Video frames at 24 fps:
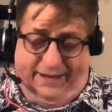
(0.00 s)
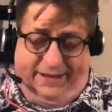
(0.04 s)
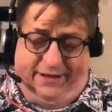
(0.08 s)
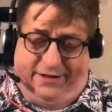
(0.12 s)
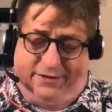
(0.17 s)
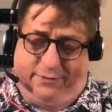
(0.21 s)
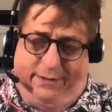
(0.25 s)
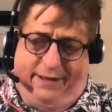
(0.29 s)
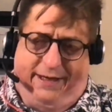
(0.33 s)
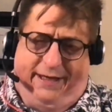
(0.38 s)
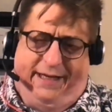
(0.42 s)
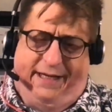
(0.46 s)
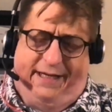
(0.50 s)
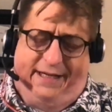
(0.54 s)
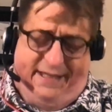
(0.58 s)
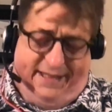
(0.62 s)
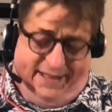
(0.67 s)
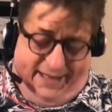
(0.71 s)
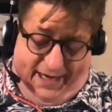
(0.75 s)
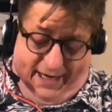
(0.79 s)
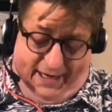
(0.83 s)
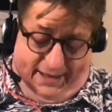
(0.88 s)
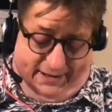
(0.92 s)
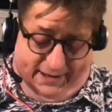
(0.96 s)
this week, is
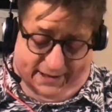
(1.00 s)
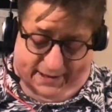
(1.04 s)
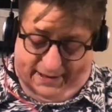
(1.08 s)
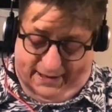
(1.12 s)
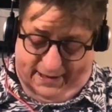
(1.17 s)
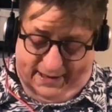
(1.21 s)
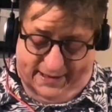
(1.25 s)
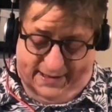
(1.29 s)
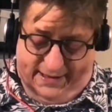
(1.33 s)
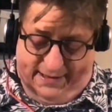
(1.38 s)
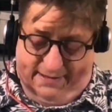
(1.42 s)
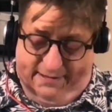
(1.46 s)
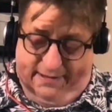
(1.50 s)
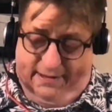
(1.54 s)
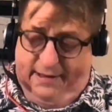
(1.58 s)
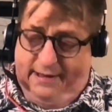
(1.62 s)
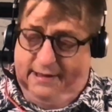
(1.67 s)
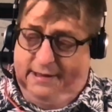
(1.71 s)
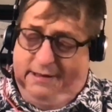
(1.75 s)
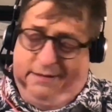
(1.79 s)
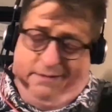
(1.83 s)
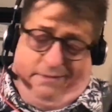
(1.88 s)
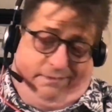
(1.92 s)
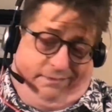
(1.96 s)
solid. It's
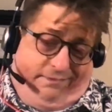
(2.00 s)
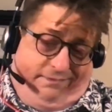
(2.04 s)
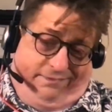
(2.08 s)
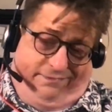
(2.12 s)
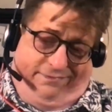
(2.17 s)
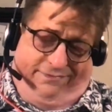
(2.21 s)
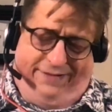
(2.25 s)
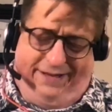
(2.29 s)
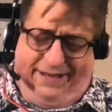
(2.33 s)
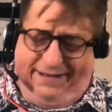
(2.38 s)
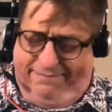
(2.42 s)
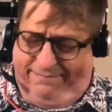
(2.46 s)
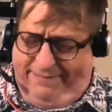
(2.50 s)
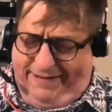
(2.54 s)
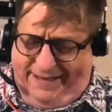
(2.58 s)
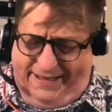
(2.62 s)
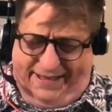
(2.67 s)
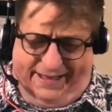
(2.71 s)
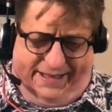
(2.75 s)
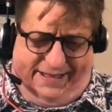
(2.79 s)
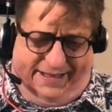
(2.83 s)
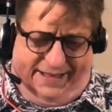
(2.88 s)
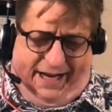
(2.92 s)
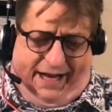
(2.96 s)

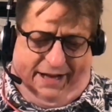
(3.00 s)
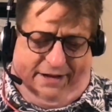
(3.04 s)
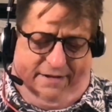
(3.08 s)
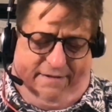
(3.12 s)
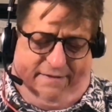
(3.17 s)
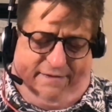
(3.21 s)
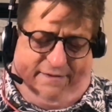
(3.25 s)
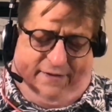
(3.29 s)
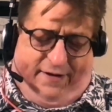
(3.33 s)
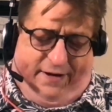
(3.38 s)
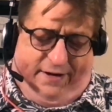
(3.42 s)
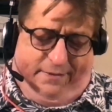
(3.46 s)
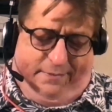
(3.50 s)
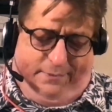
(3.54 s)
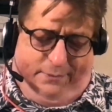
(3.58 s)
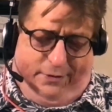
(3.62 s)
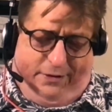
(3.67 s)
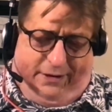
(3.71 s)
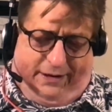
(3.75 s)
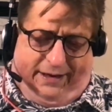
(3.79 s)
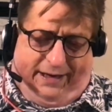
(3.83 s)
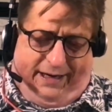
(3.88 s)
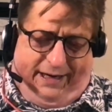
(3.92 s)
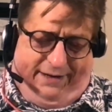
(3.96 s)
a solid, fun
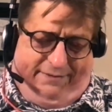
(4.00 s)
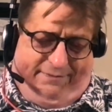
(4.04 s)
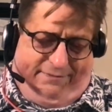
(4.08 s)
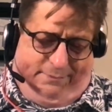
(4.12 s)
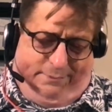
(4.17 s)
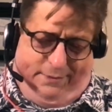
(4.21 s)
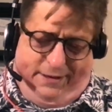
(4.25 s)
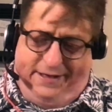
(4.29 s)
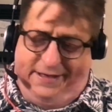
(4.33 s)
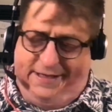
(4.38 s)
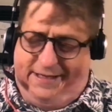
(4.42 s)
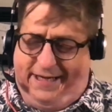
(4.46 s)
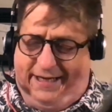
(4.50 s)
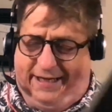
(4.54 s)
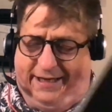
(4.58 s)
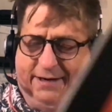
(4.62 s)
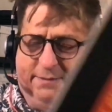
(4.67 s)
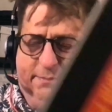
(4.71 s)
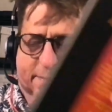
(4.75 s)
book. I've been digging